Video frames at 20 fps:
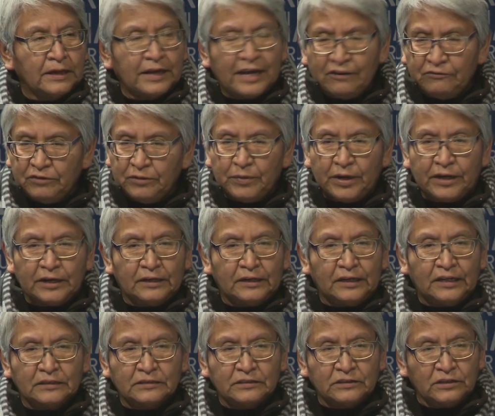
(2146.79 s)
Everybody
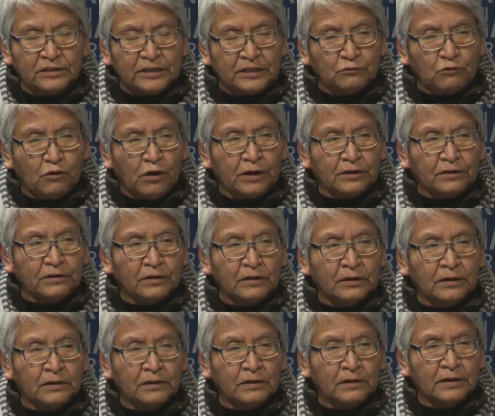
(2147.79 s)
needs clean
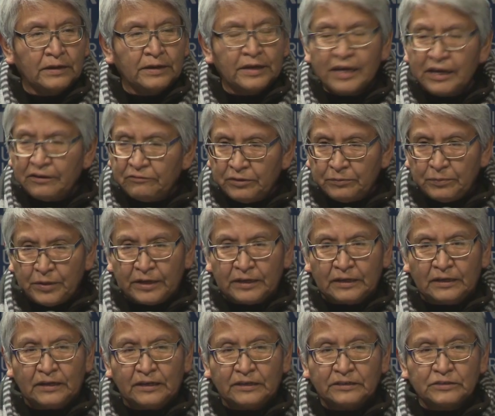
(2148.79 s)
water.
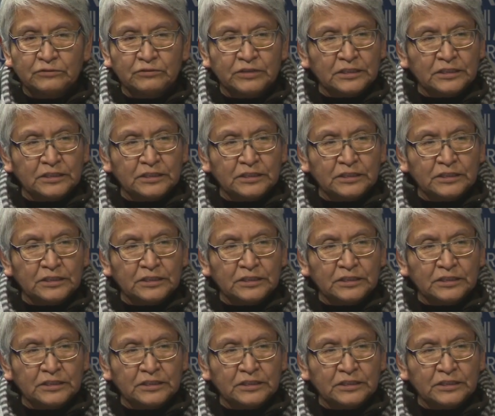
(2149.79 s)
Everybody needs